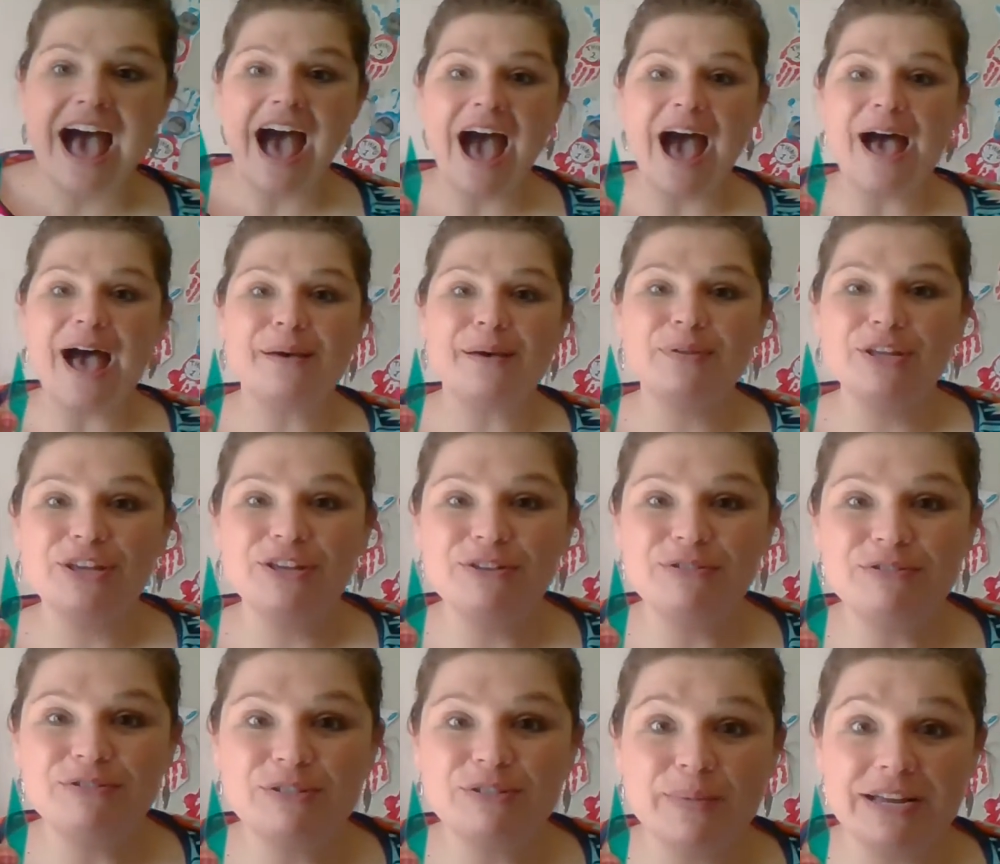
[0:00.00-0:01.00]
I'm going to
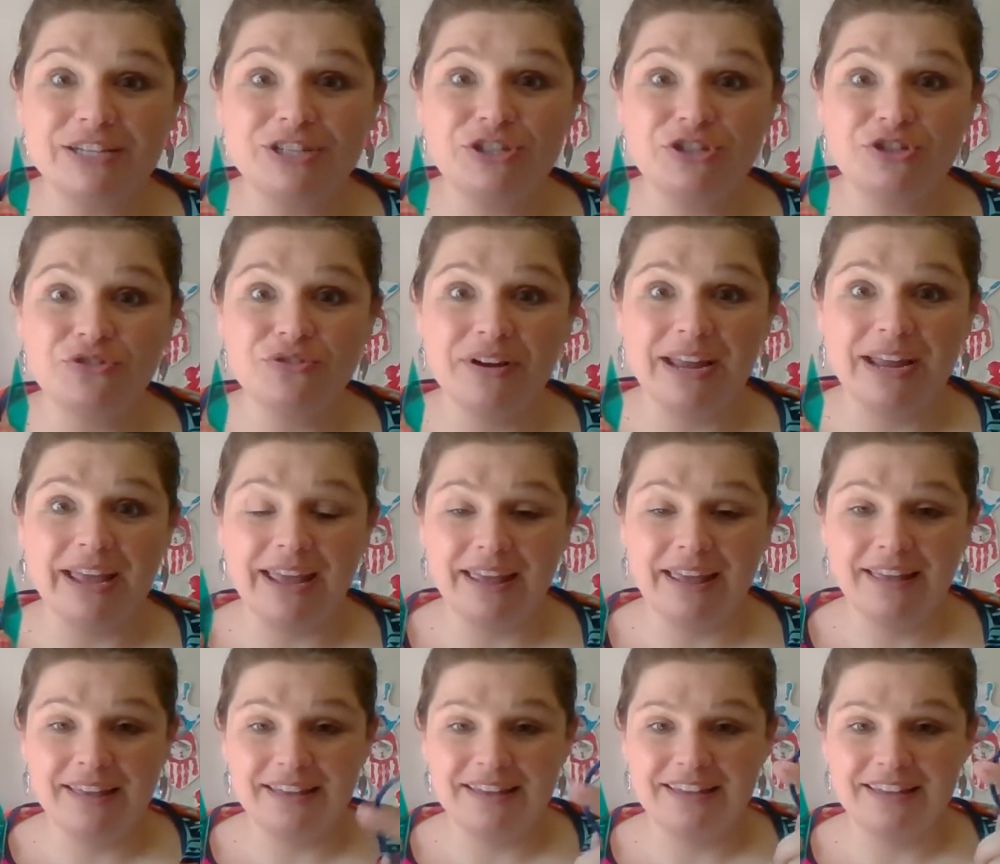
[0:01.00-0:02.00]
use my string,
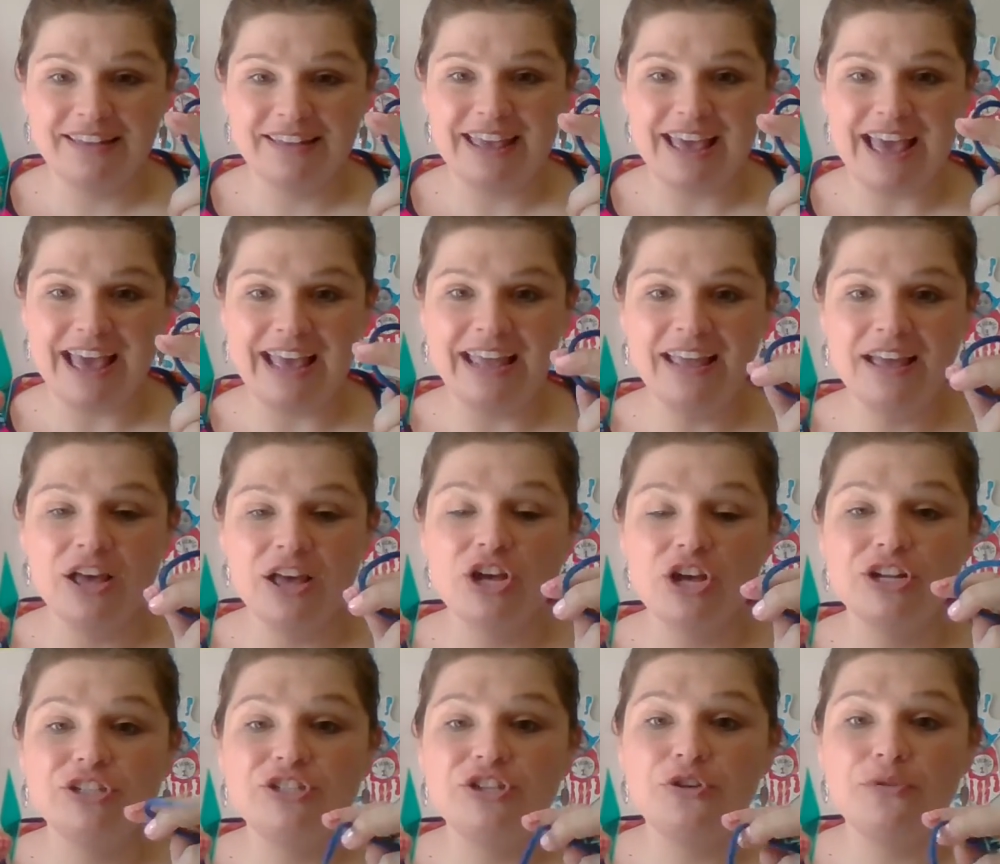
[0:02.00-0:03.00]
okay,
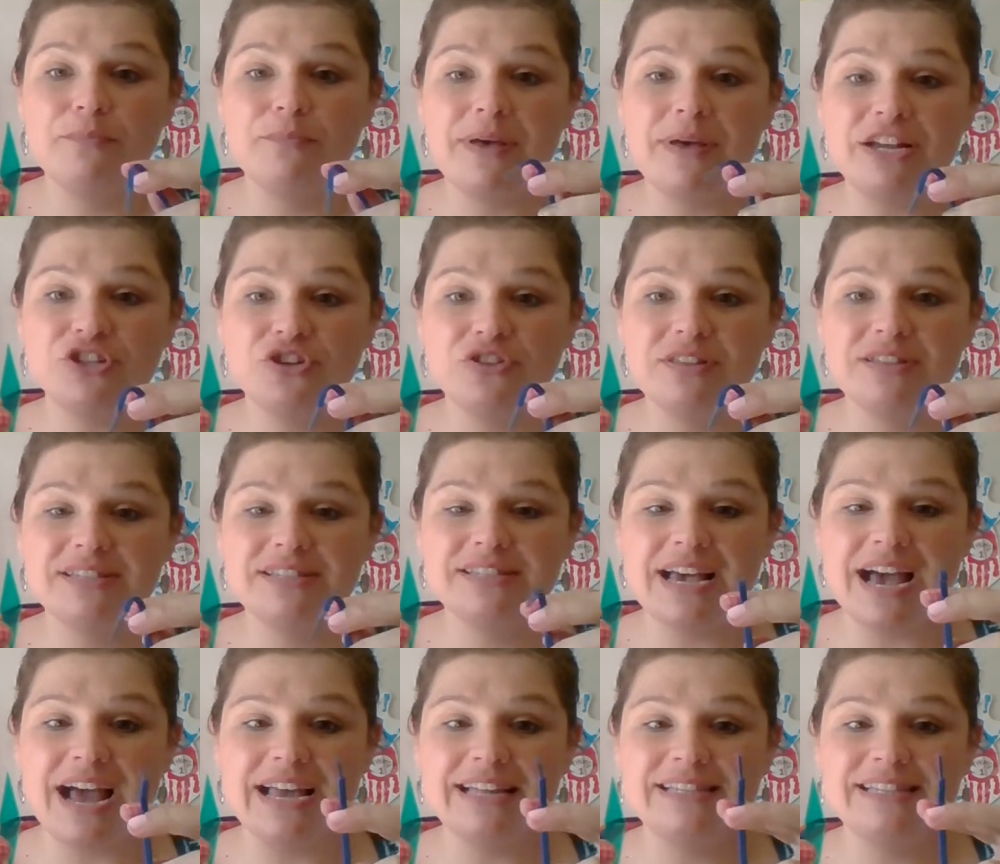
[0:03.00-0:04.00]
to measure the
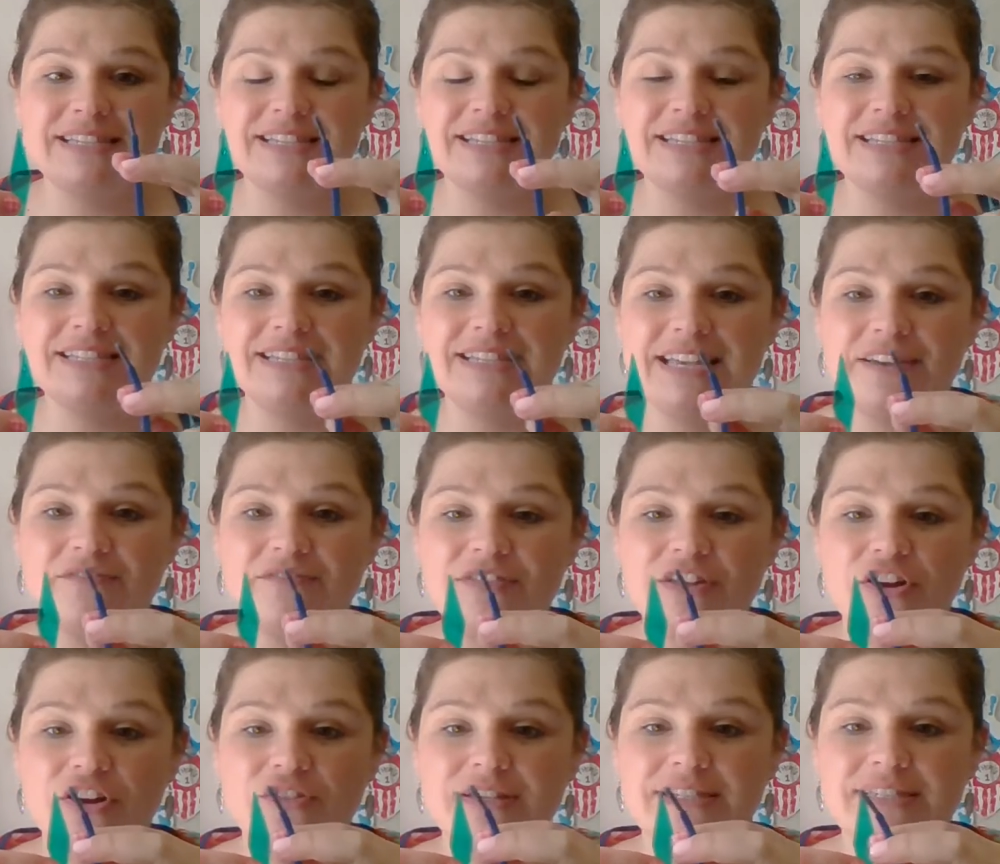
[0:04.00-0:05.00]
sides to see if
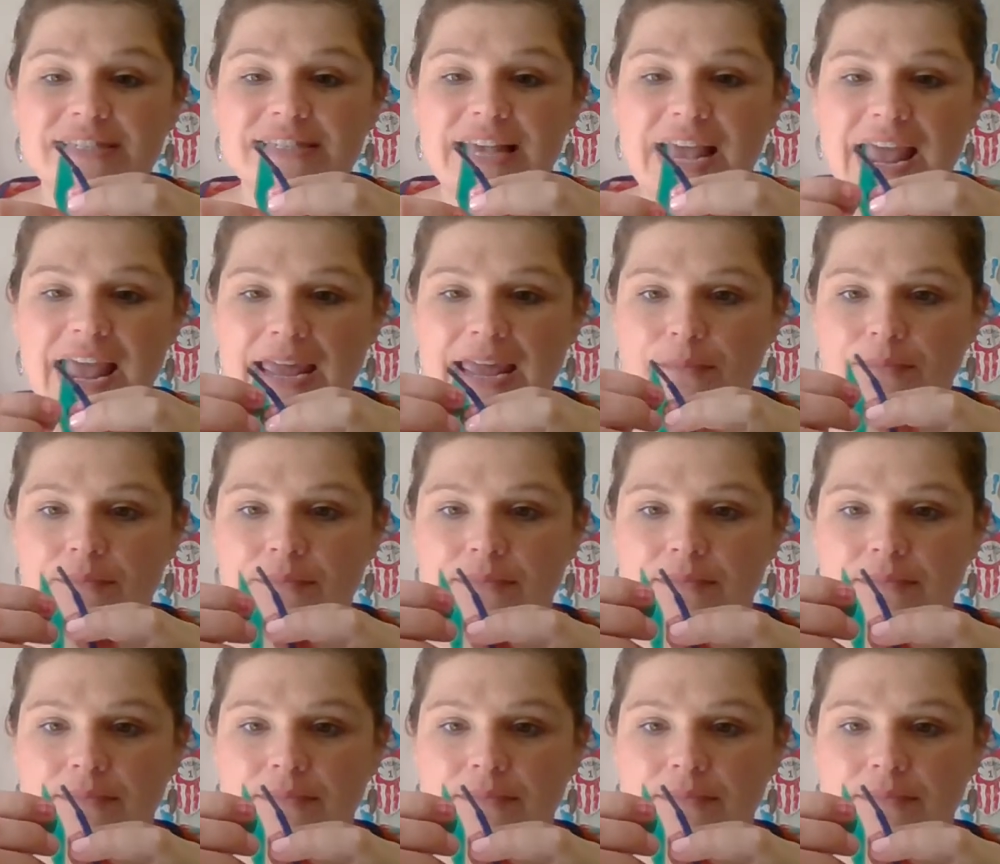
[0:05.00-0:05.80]
they're the same.